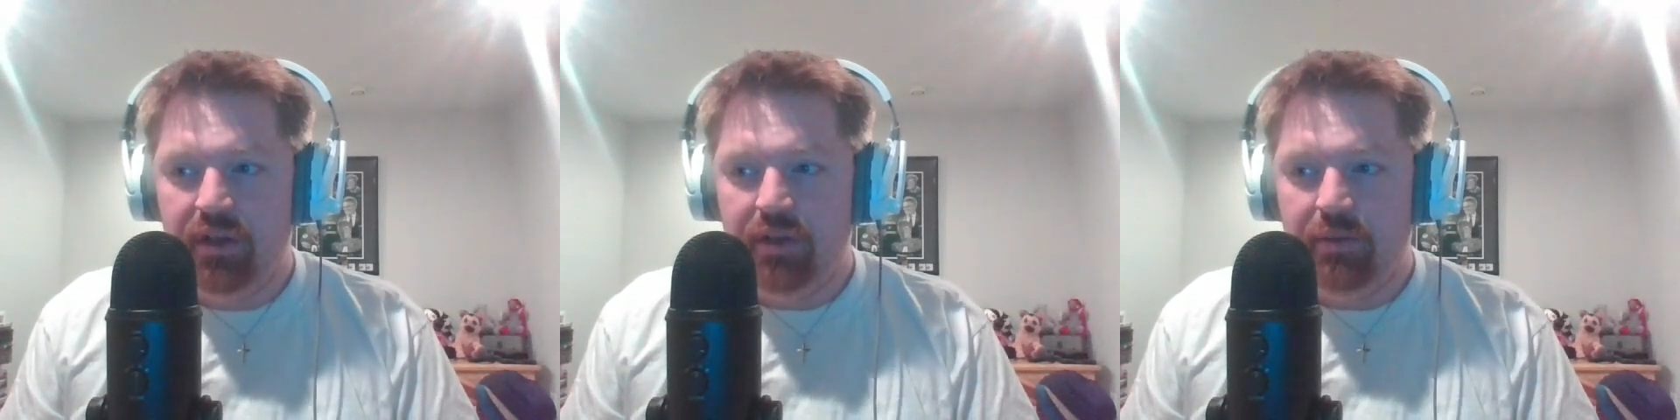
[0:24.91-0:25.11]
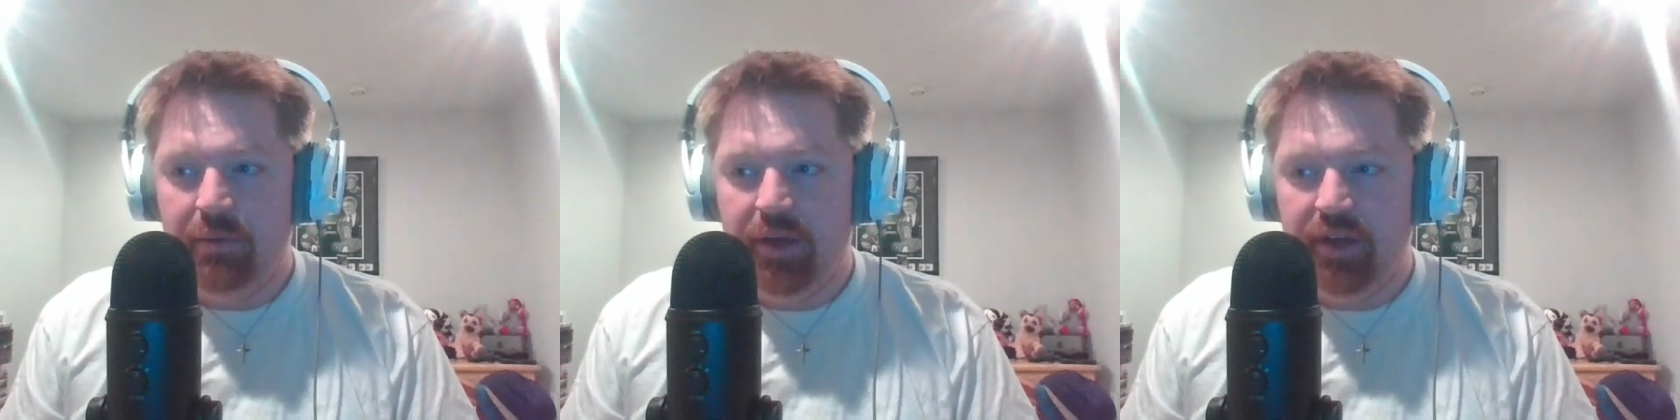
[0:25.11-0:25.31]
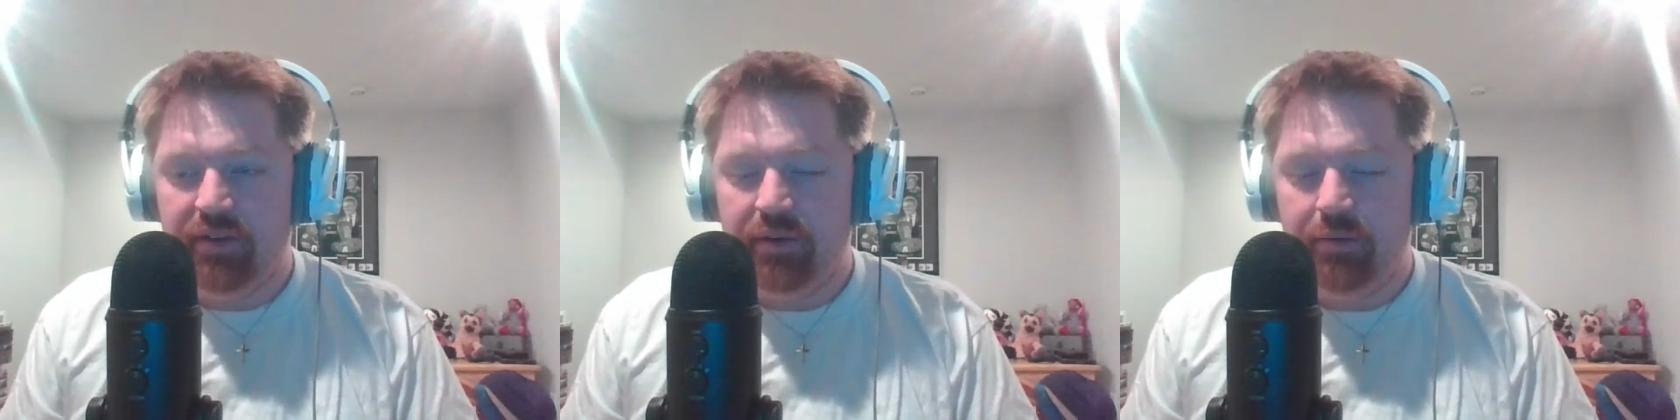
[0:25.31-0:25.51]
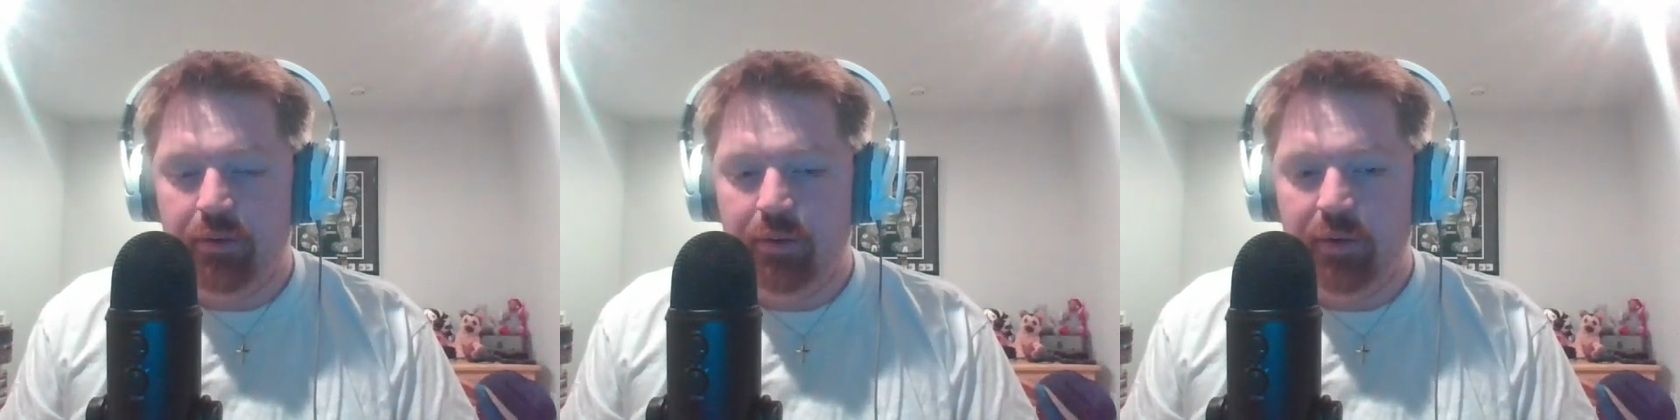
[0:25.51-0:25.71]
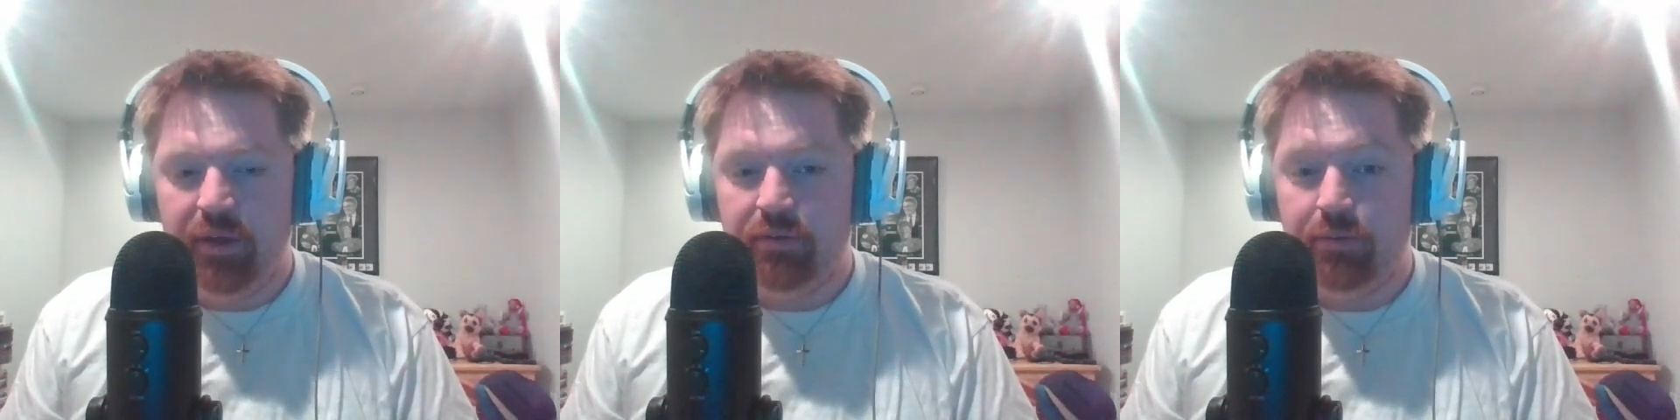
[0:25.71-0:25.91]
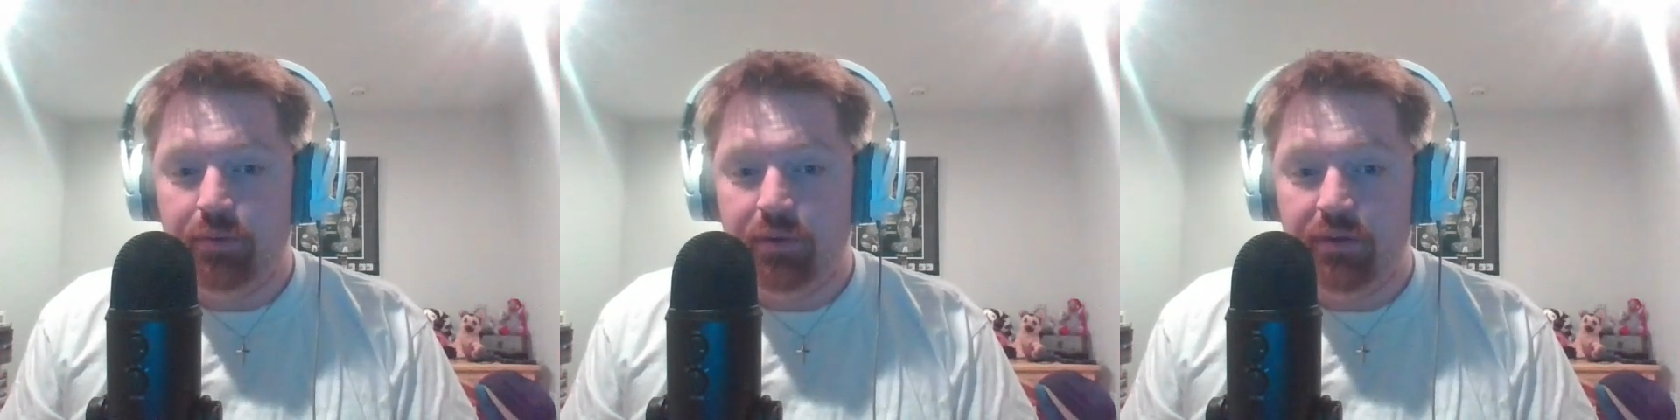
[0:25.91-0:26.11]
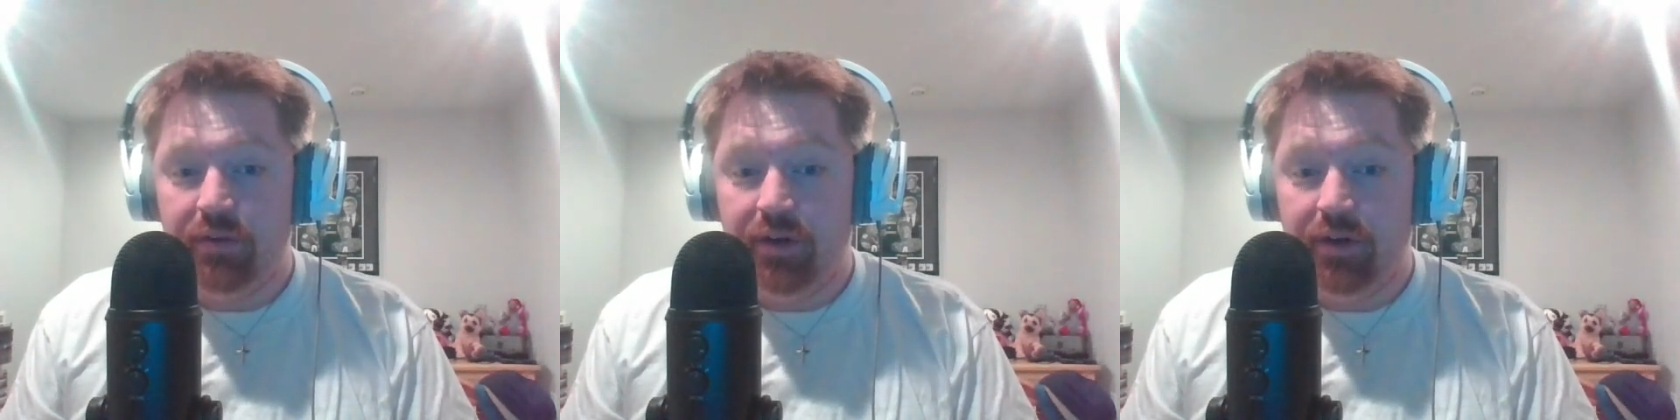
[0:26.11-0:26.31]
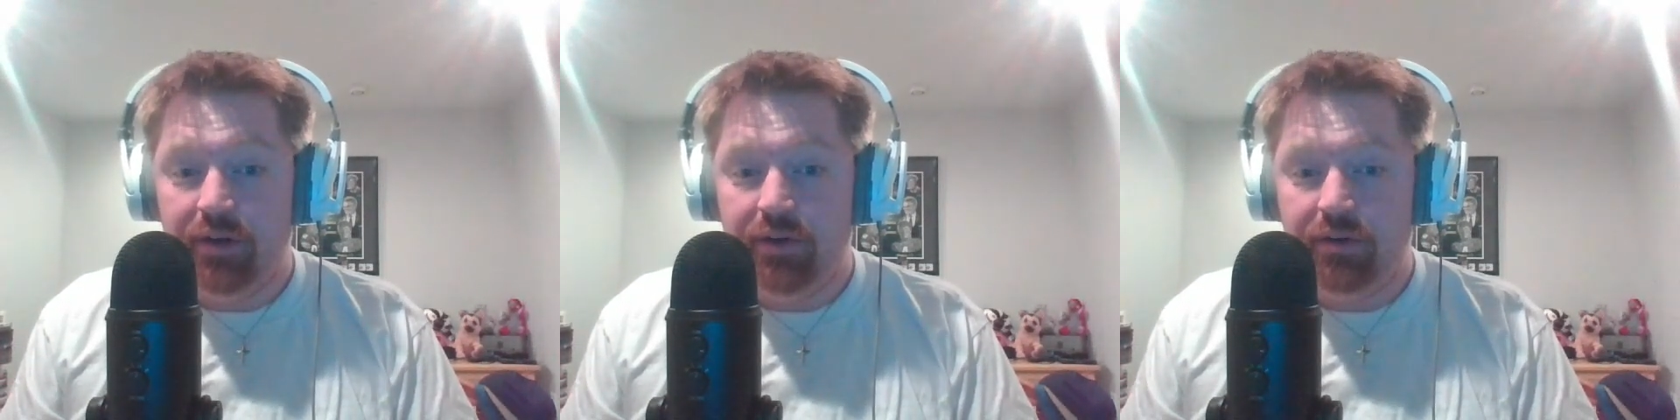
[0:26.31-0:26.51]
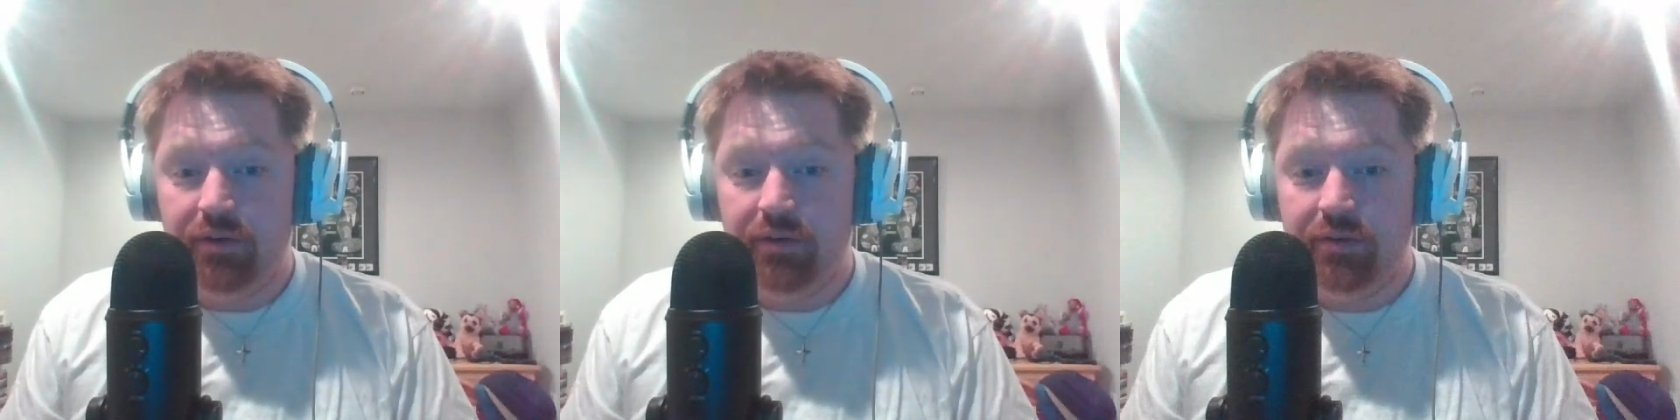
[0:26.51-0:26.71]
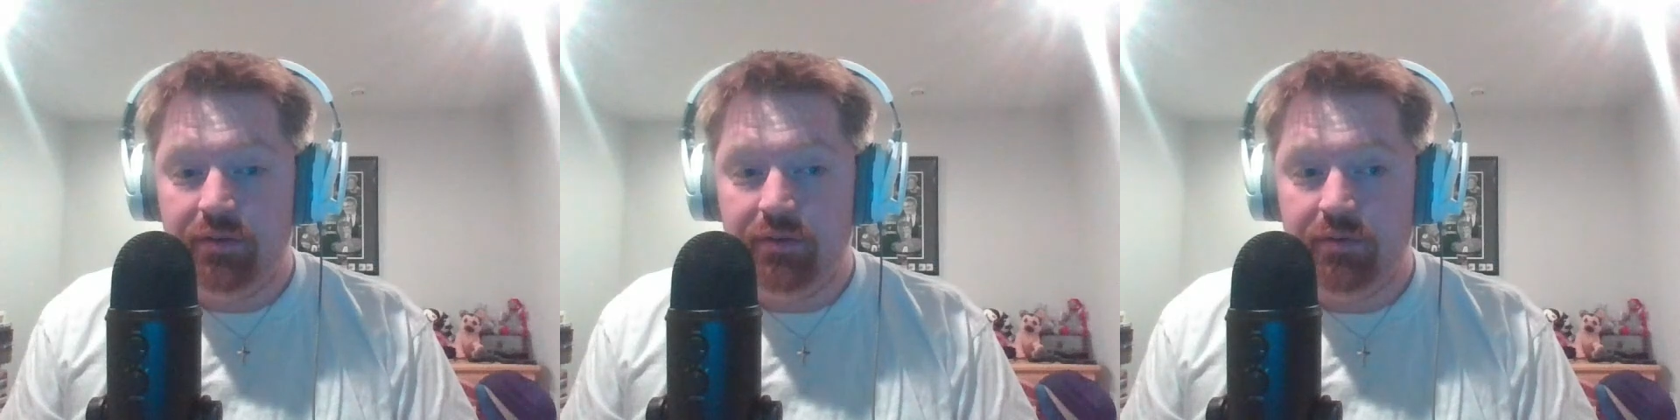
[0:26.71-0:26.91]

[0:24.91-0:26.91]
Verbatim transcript: the past couple weeks was all